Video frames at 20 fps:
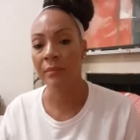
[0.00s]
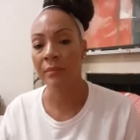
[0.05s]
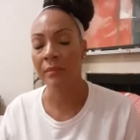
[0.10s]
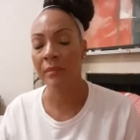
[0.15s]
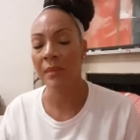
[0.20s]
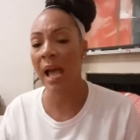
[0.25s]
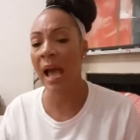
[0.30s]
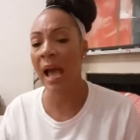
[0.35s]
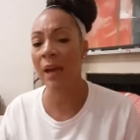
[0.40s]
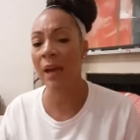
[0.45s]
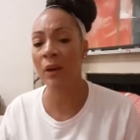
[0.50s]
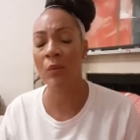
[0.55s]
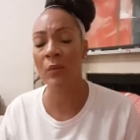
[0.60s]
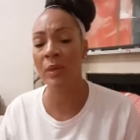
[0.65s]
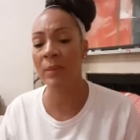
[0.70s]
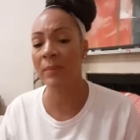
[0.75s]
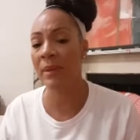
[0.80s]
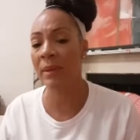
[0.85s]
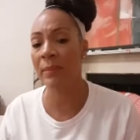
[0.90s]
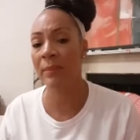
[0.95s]
I don't
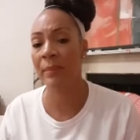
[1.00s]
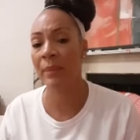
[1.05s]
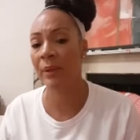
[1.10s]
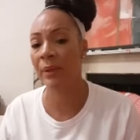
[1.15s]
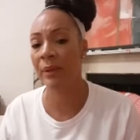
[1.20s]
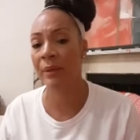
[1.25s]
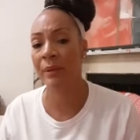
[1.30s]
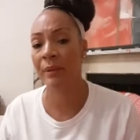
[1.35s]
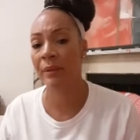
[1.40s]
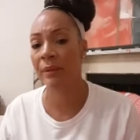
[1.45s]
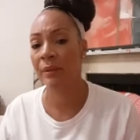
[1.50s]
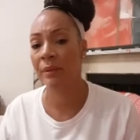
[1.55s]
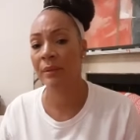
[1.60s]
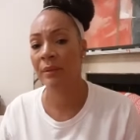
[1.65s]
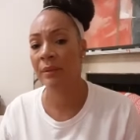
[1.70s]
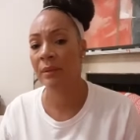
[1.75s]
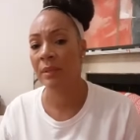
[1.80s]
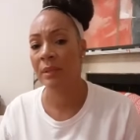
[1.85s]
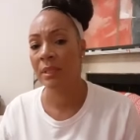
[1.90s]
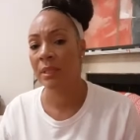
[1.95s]
remember
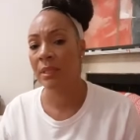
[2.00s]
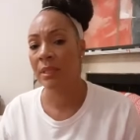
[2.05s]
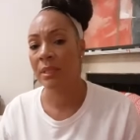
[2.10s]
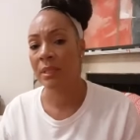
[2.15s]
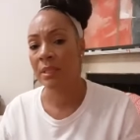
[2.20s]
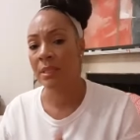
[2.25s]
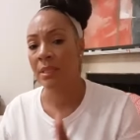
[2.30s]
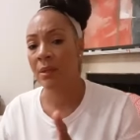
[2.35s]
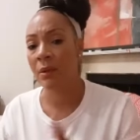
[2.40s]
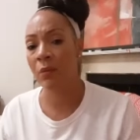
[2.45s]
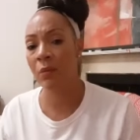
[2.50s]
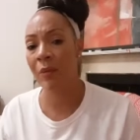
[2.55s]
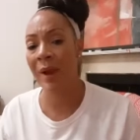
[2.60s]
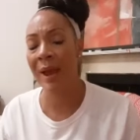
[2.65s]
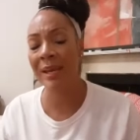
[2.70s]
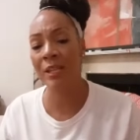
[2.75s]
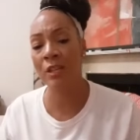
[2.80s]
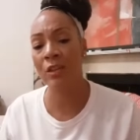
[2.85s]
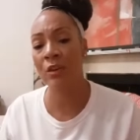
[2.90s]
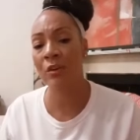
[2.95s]

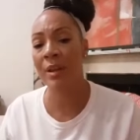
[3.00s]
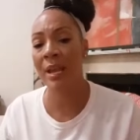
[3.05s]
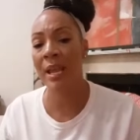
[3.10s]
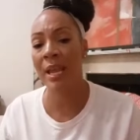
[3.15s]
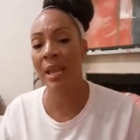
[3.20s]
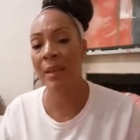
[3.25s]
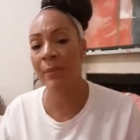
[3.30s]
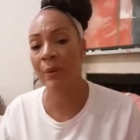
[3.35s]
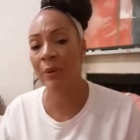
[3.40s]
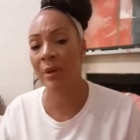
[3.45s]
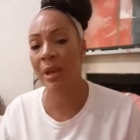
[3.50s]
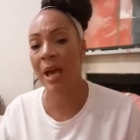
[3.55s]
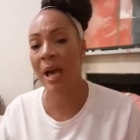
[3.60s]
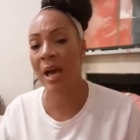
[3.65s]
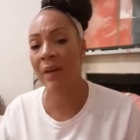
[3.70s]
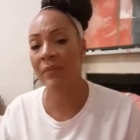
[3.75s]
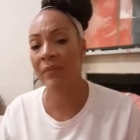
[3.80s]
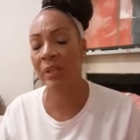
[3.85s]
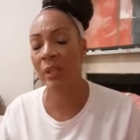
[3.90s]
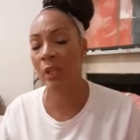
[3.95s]
writing your name on the
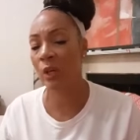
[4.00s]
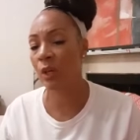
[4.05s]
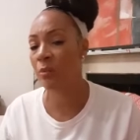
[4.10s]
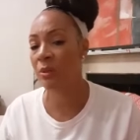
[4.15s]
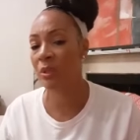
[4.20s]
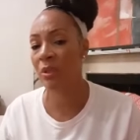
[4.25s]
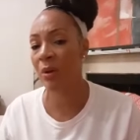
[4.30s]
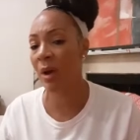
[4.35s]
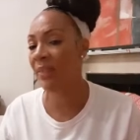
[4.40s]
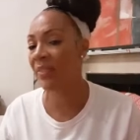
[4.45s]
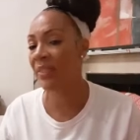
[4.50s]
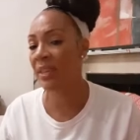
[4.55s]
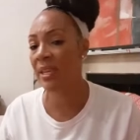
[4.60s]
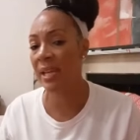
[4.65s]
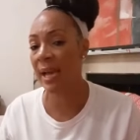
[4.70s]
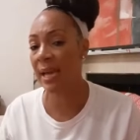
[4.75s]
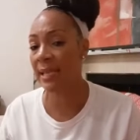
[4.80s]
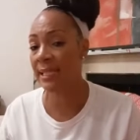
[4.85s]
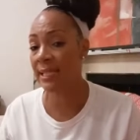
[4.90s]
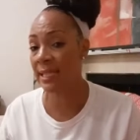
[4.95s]
envelope, so I think
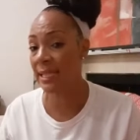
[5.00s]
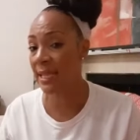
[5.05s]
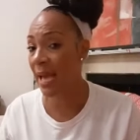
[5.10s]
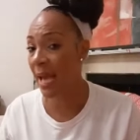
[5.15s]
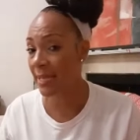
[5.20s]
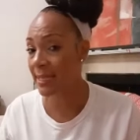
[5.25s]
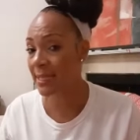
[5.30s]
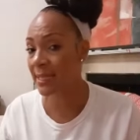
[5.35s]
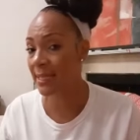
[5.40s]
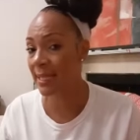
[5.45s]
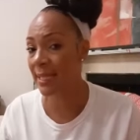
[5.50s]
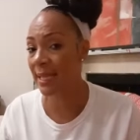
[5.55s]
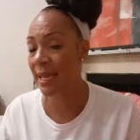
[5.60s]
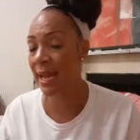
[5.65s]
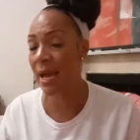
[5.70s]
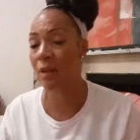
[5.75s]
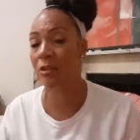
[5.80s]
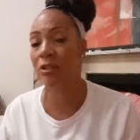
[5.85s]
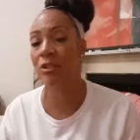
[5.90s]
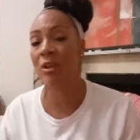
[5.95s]
I did not send it
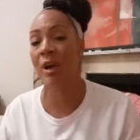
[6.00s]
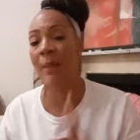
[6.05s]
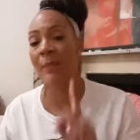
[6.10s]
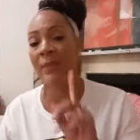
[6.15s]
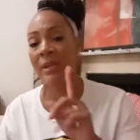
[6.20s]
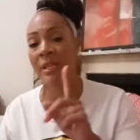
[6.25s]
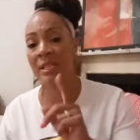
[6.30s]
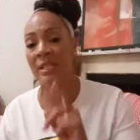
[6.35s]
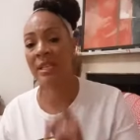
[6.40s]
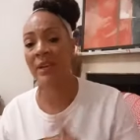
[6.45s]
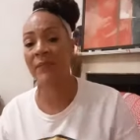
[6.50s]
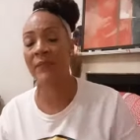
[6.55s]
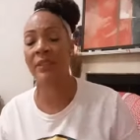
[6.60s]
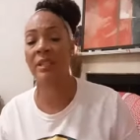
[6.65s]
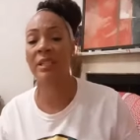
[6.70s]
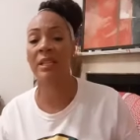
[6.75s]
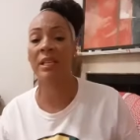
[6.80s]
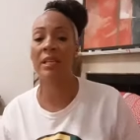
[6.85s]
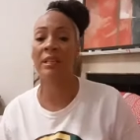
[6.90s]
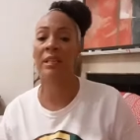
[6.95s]
out. So I'm gonna
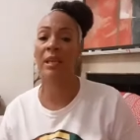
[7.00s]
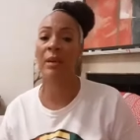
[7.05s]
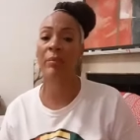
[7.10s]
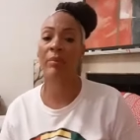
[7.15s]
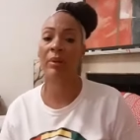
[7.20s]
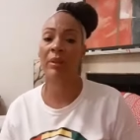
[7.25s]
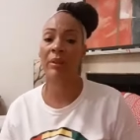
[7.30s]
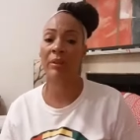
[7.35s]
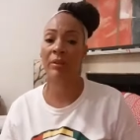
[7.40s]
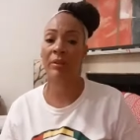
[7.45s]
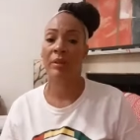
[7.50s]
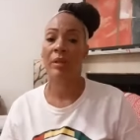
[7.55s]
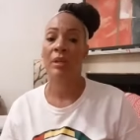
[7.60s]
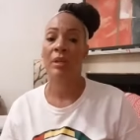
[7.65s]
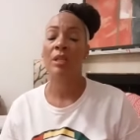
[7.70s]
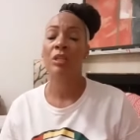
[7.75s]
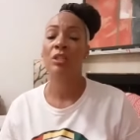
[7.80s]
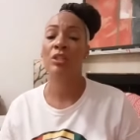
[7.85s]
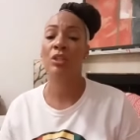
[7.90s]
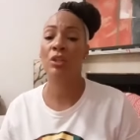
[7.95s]
definitely get that brother
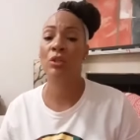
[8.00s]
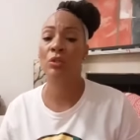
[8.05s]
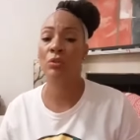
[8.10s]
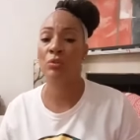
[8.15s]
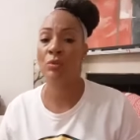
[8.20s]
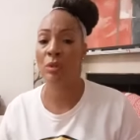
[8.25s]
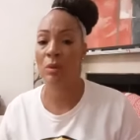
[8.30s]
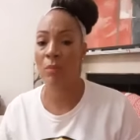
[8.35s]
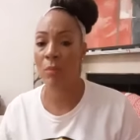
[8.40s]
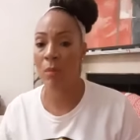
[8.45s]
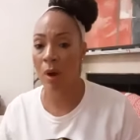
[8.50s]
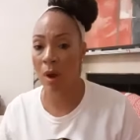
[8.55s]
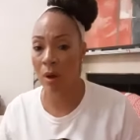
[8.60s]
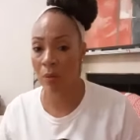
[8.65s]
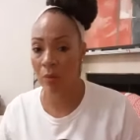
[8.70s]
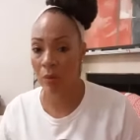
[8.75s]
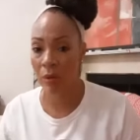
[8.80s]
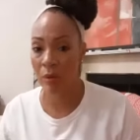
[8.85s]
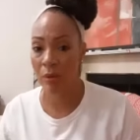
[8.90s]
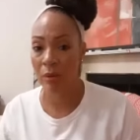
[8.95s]
to you
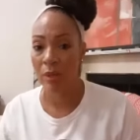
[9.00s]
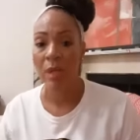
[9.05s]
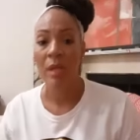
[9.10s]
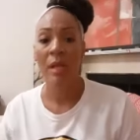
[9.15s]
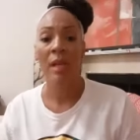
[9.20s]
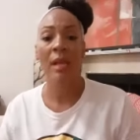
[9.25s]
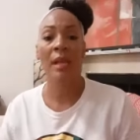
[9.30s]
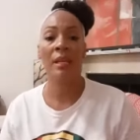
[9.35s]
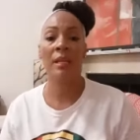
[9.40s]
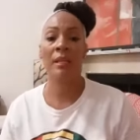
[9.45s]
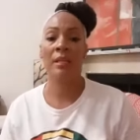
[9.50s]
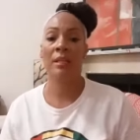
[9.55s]
tomorrow. And